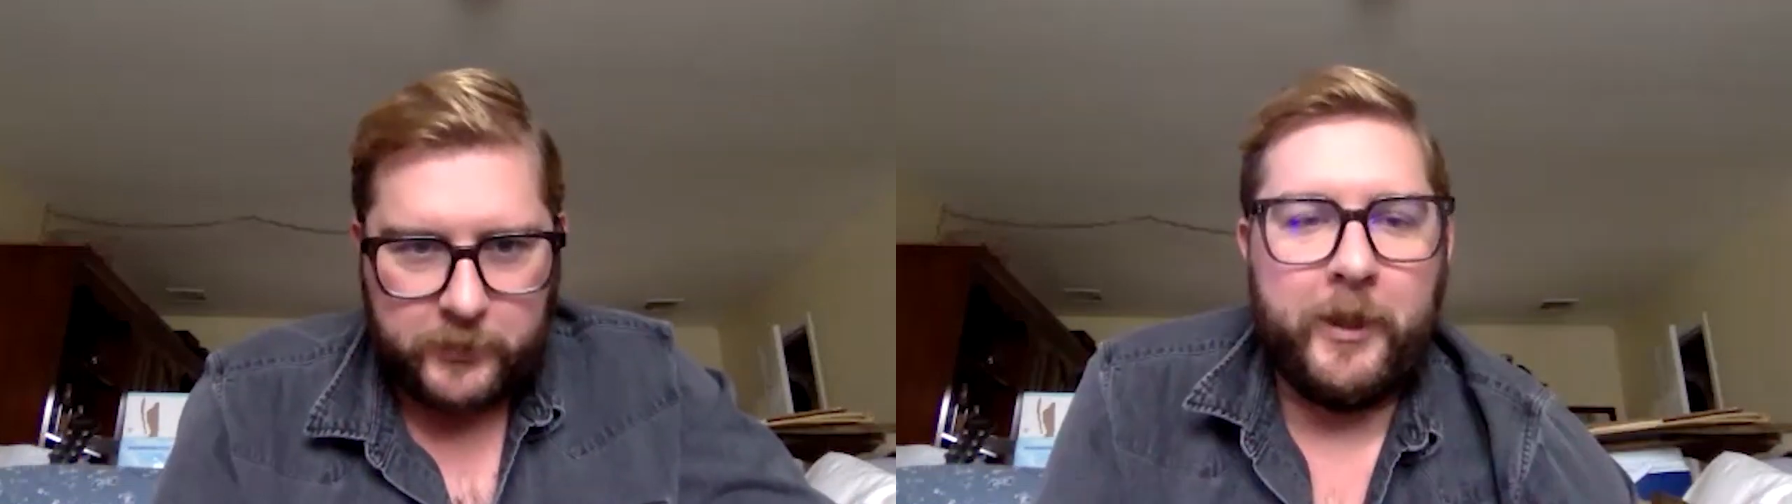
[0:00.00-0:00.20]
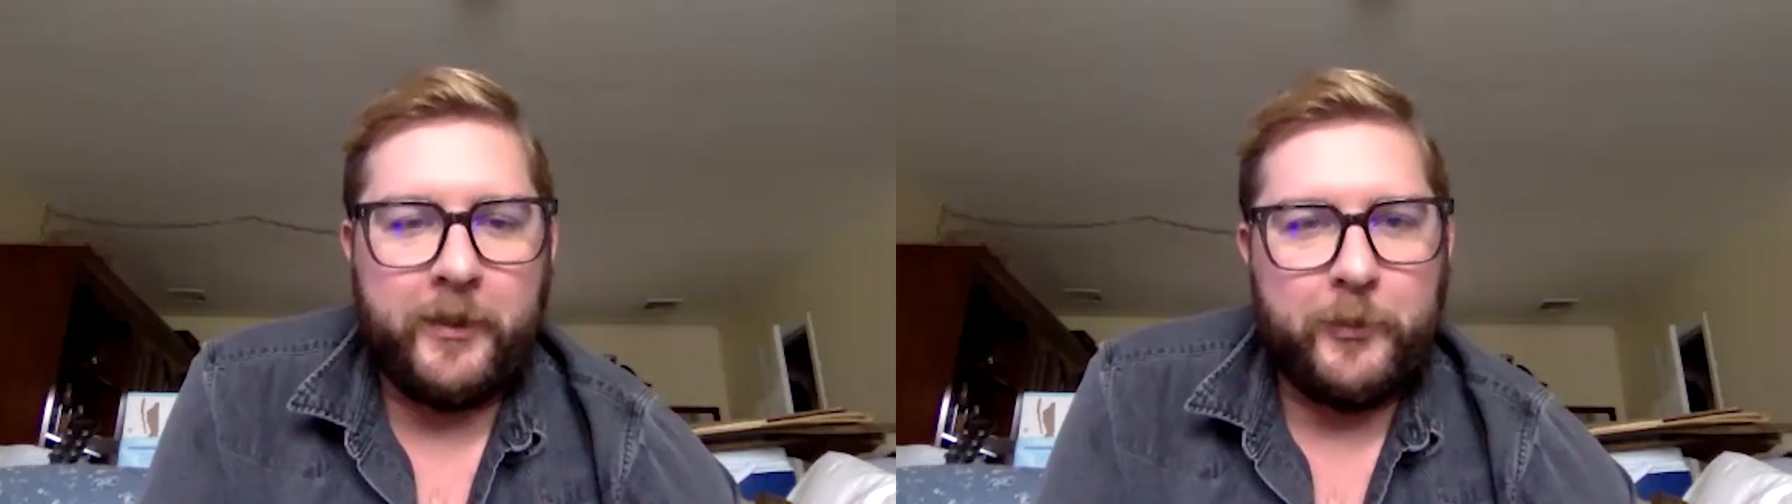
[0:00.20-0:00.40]

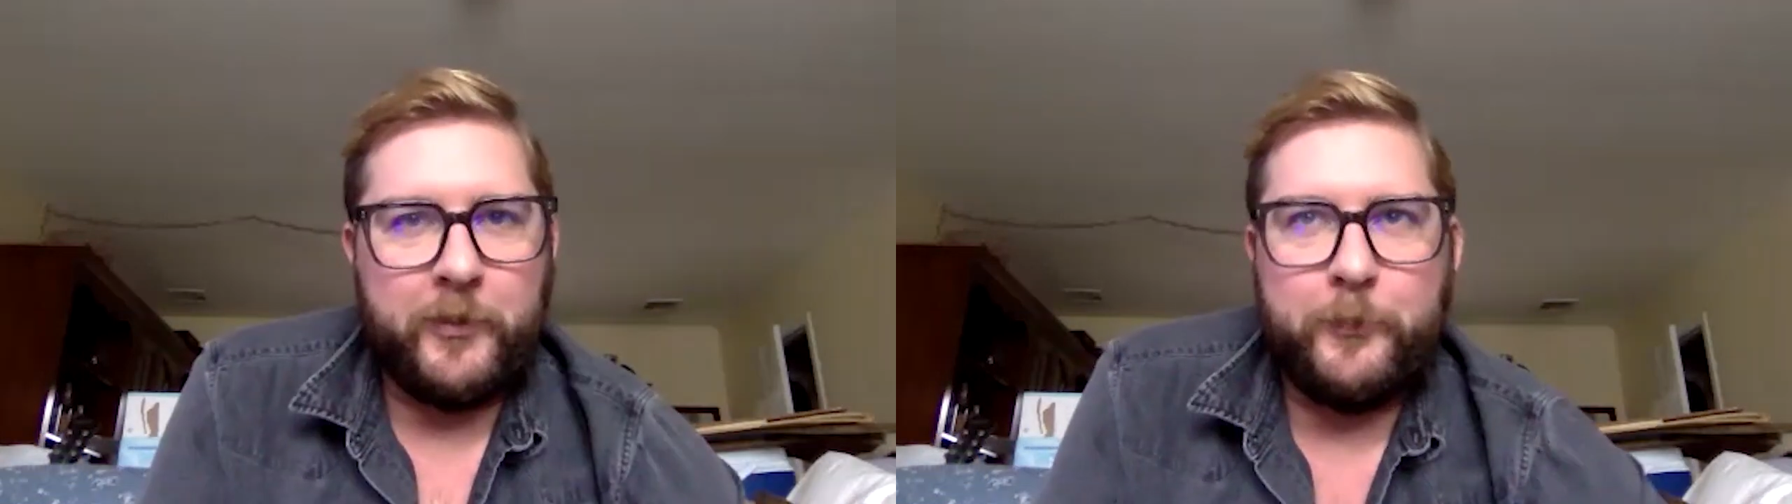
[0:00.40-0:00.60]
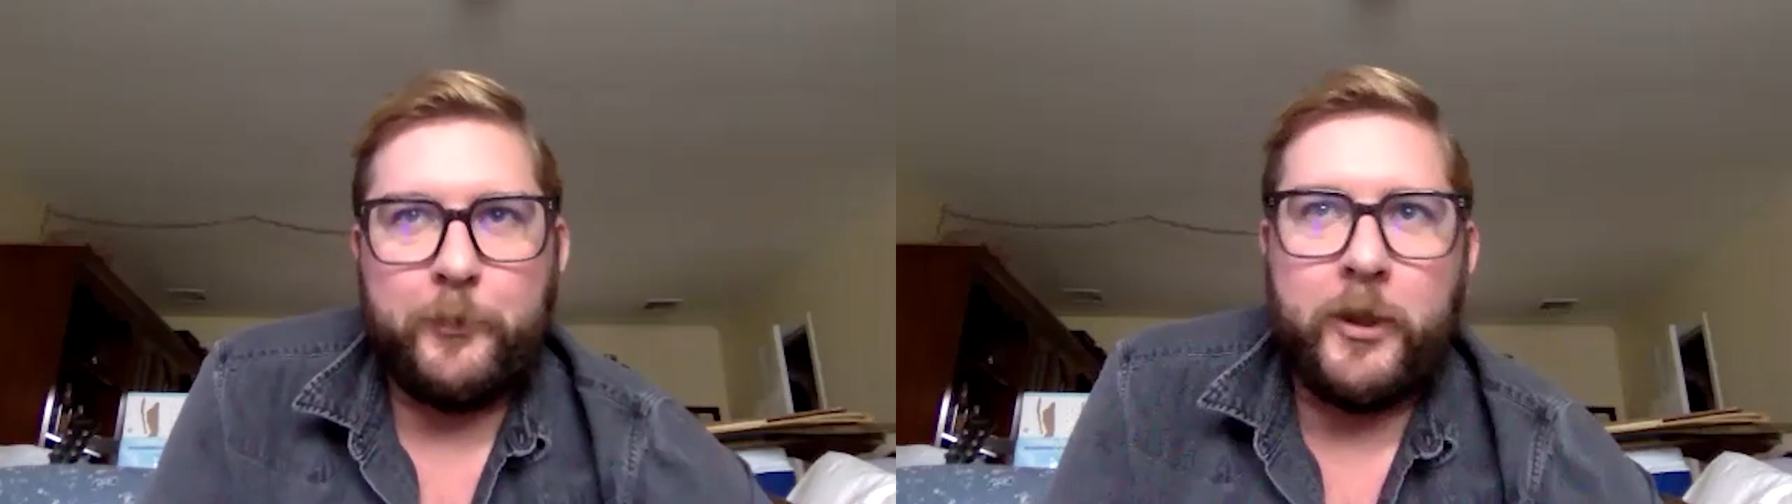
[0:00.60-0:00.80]
What I do
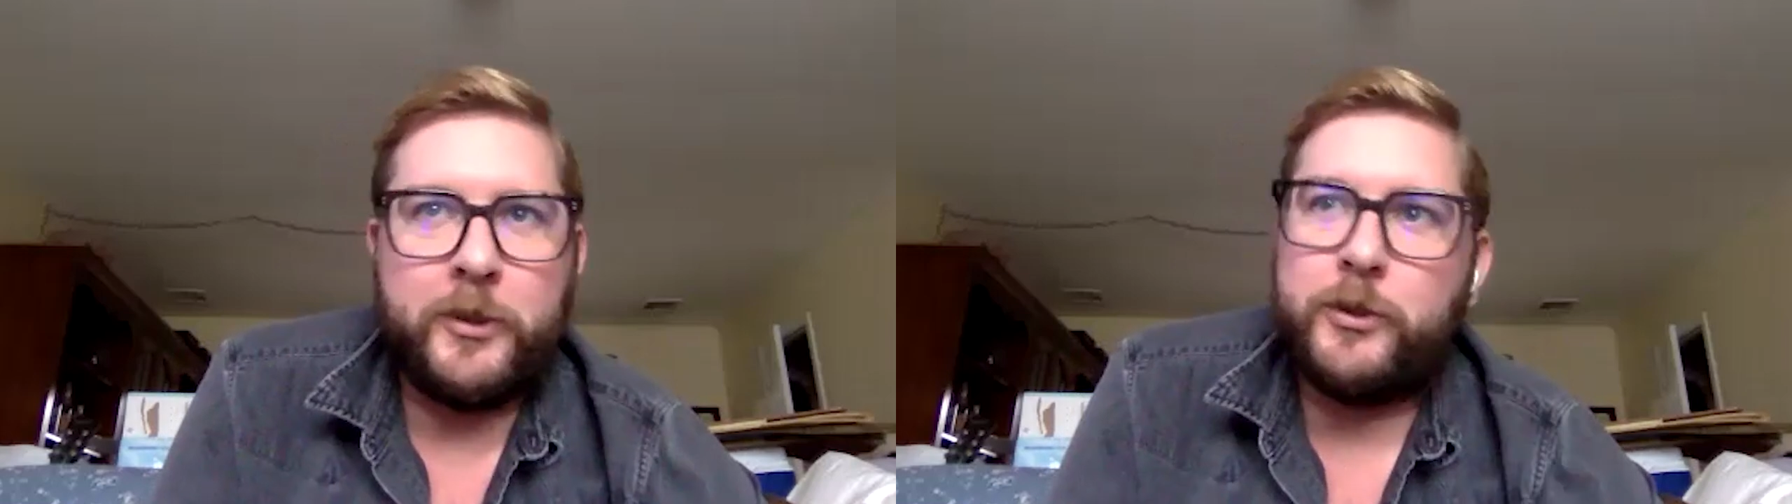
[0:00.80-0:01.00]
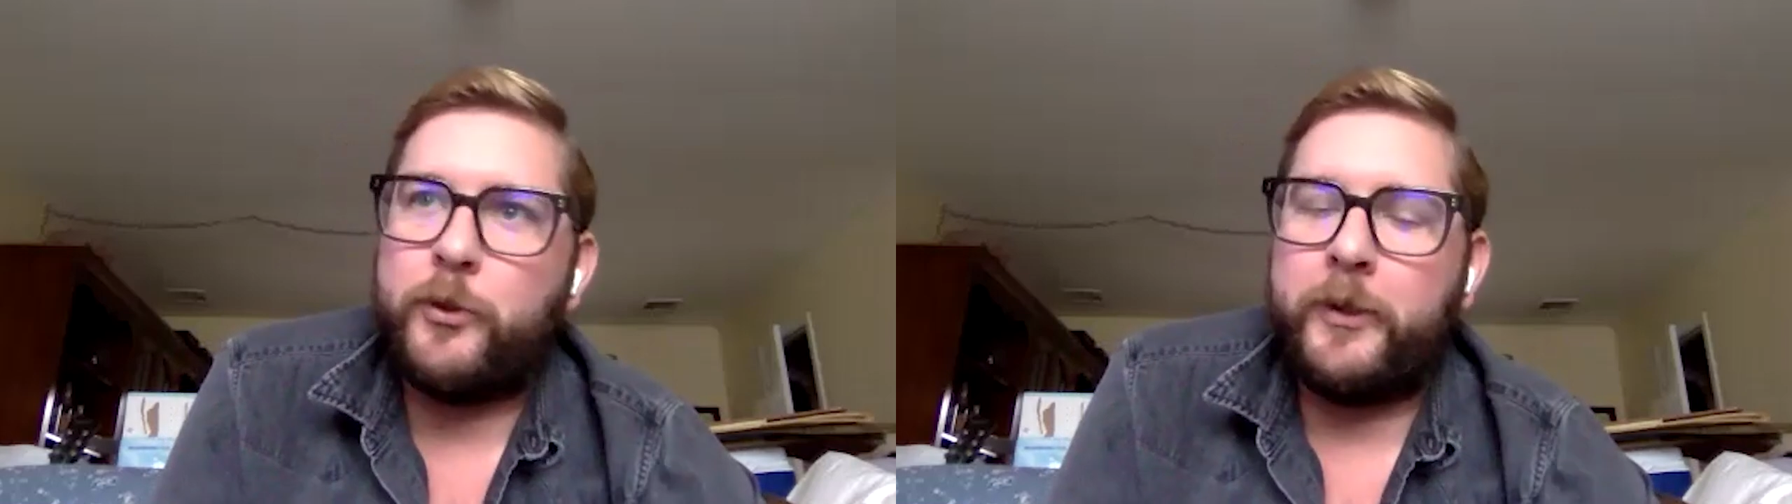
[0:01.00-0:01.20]
as a
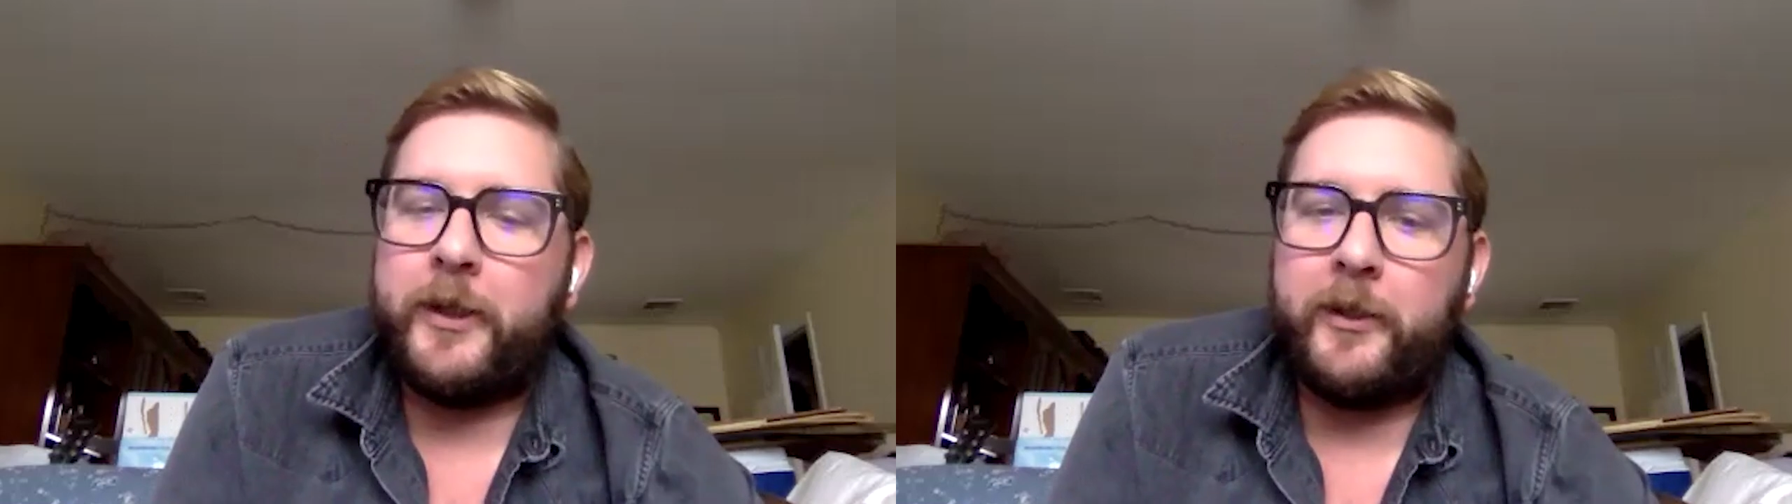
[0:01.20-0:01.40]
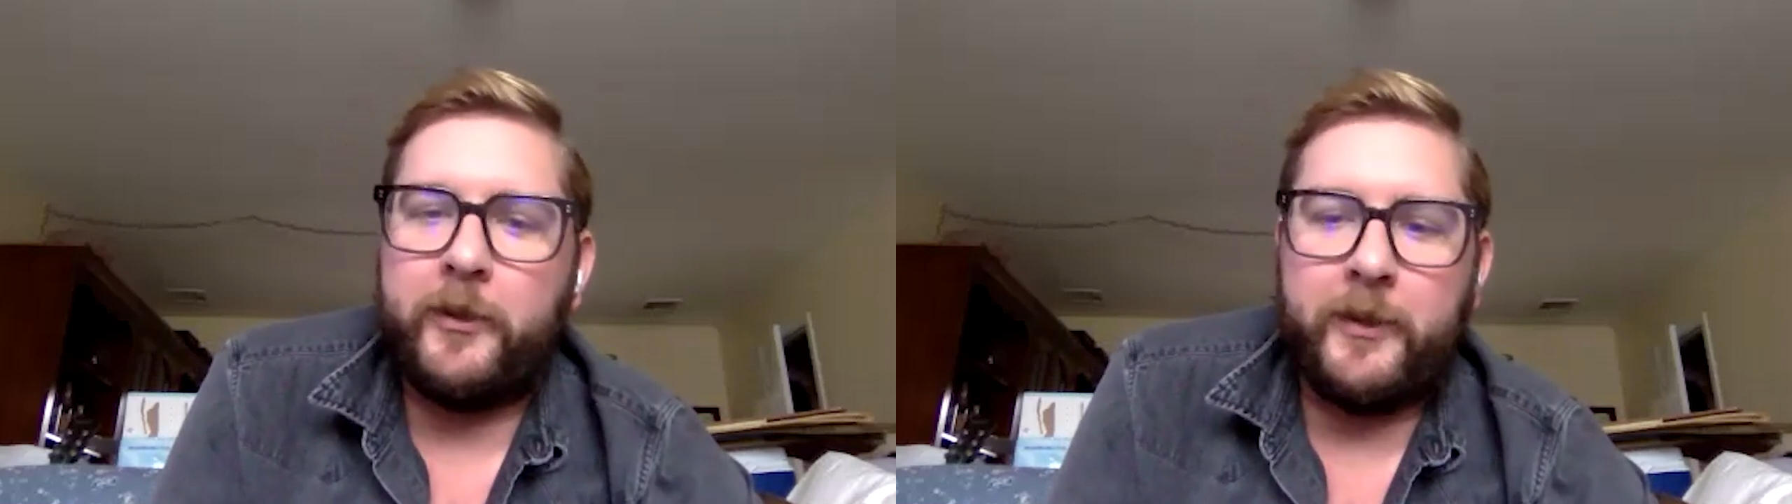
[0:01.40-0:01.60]
production
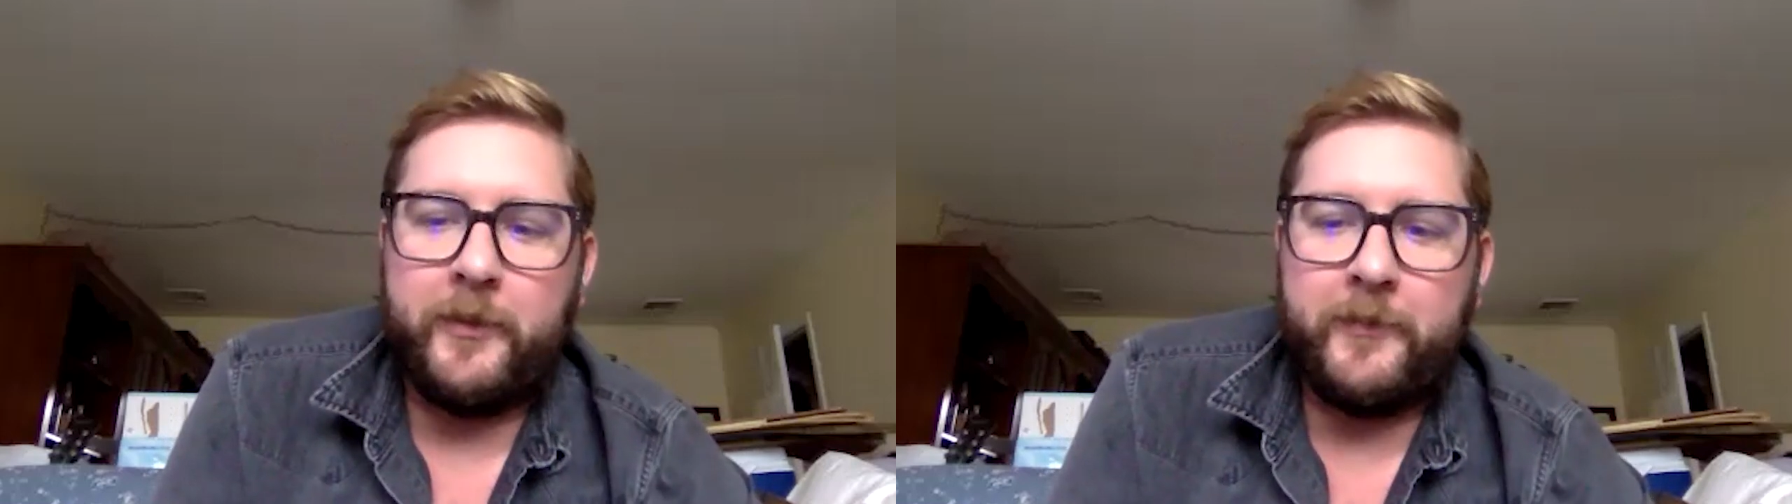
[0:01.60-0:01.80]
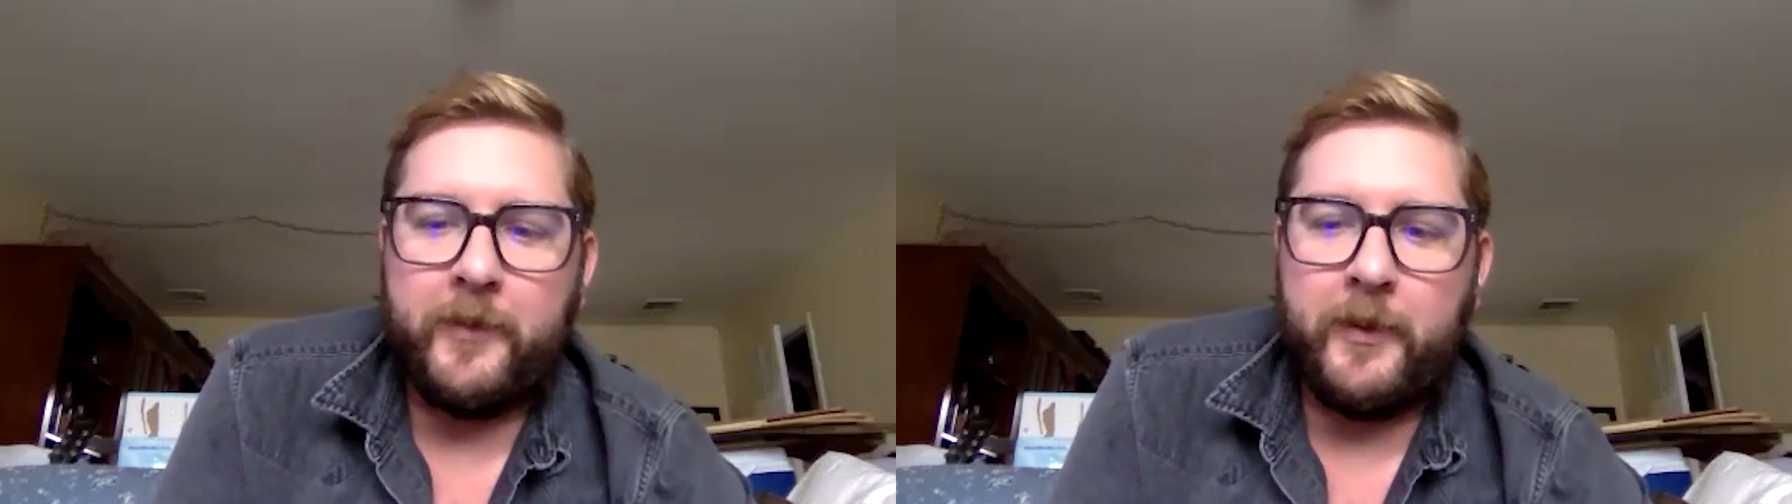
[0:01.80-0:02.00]
coordinator is